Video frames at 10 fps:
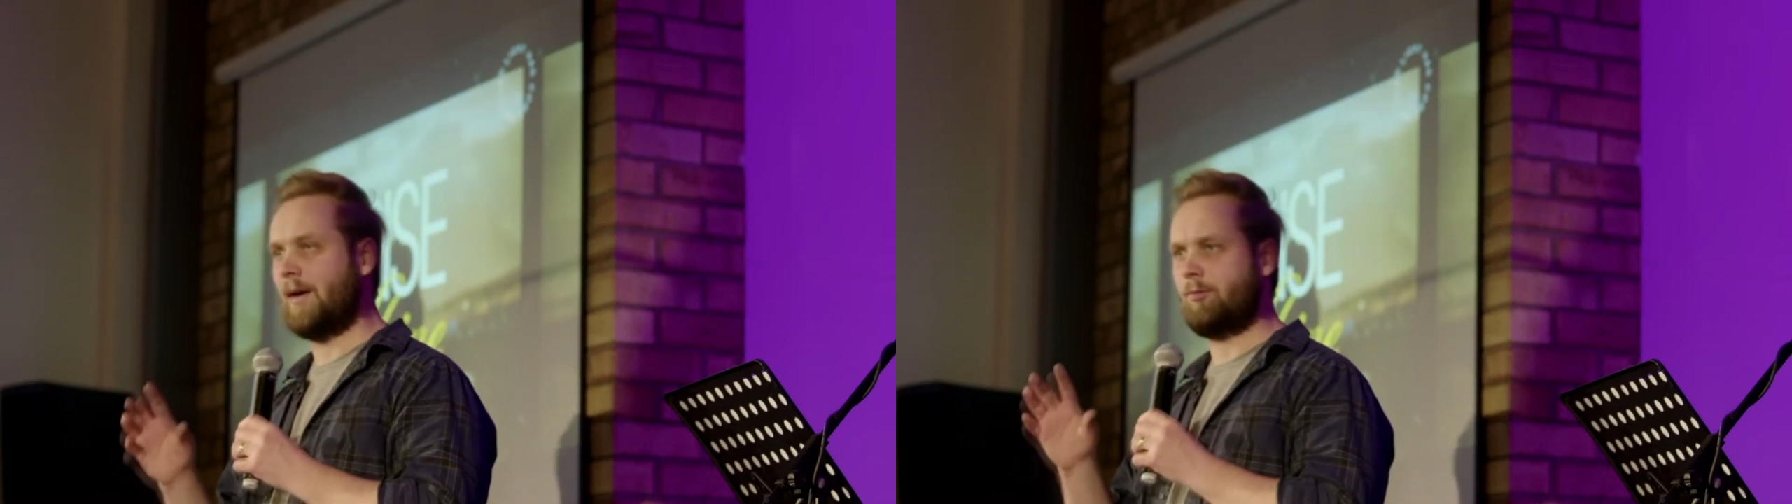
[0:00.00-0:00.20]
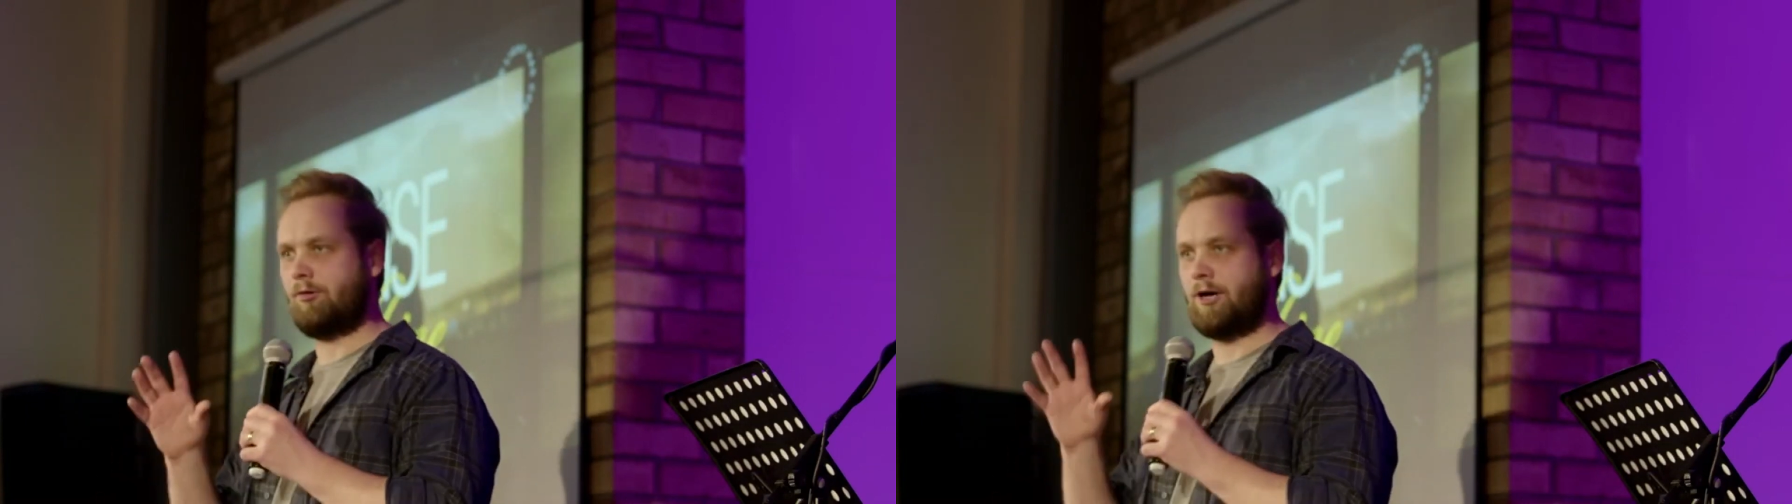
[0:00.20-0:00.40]

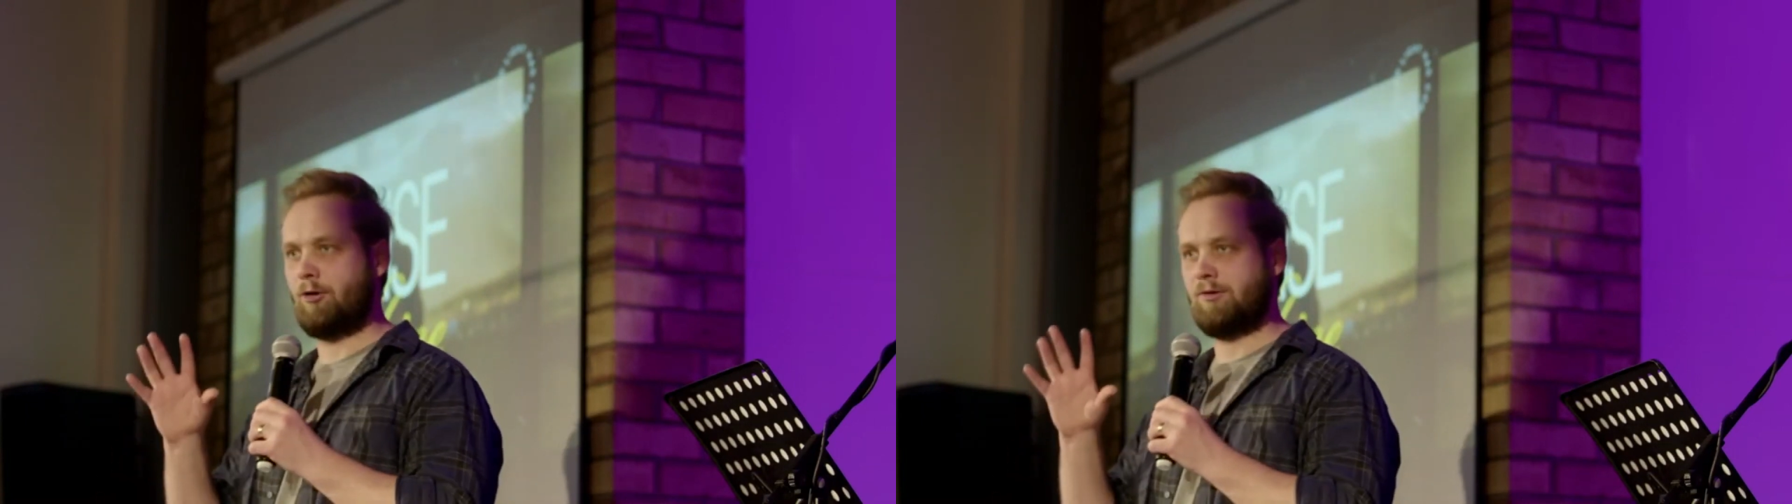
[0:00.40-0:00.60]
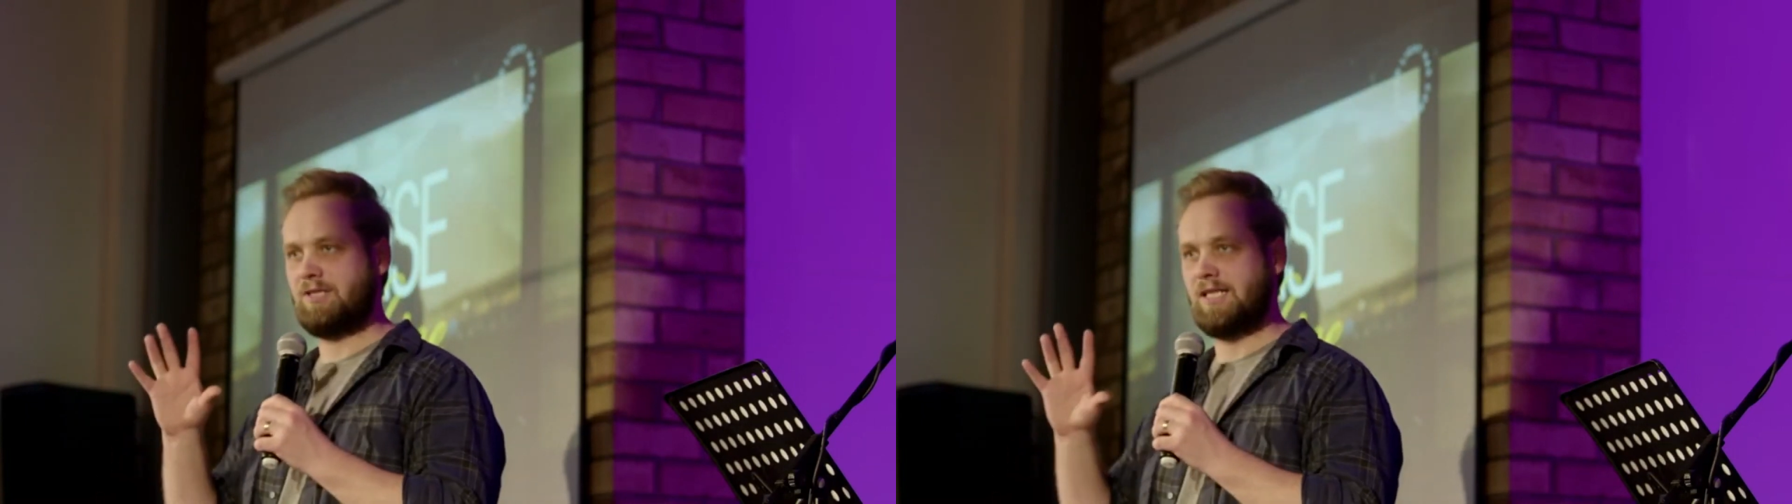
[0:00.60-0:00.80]
our
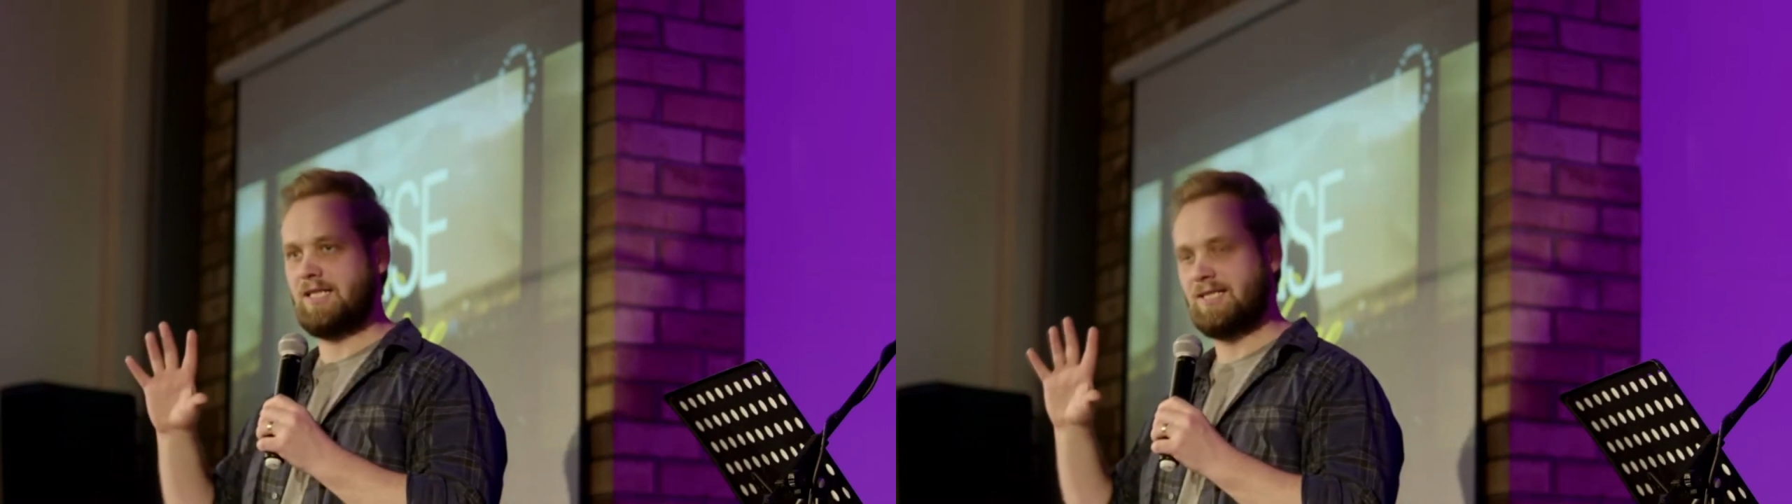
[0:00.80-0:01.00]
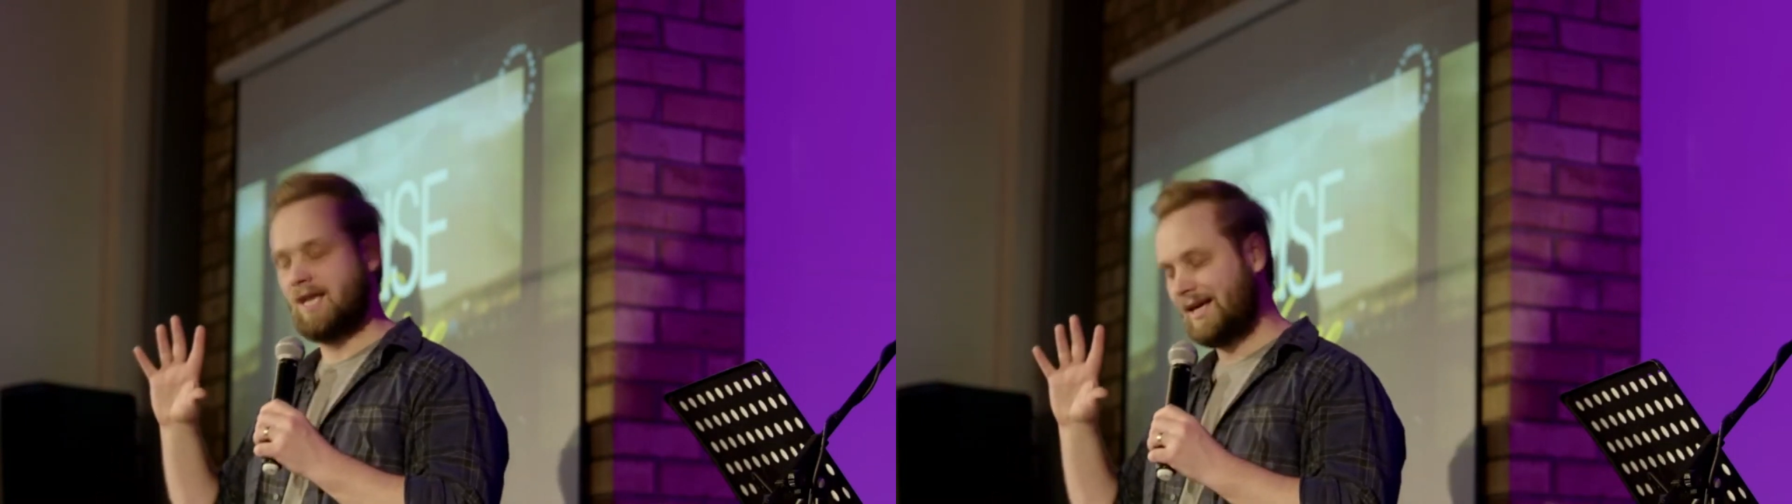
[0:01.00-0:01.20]
priorities